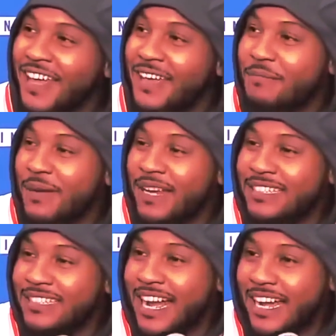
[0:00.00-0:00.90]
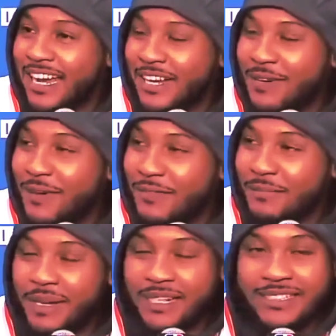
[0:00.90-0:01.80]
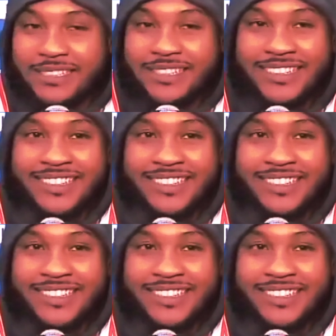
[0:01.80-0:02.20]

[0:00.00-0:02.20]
hey, P, they said I got to come off the bench.